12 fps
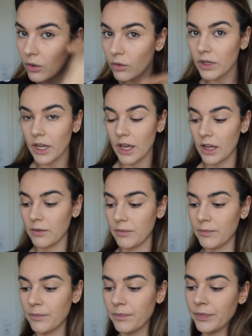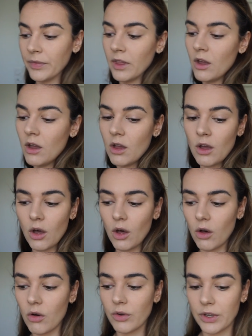Okay,
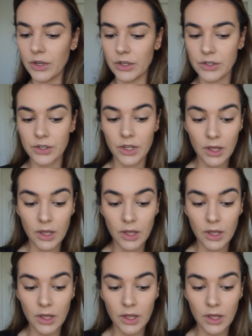all good.